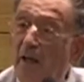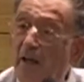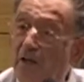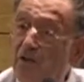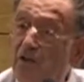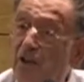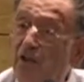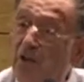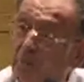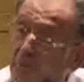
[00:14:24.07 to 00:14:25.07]
is
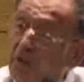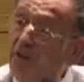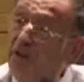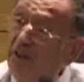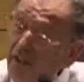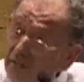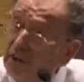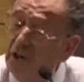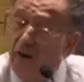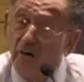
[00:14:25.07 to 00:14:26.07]
Egyptian
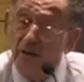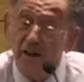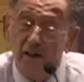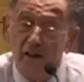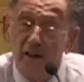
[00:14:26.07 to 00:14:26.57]
territory.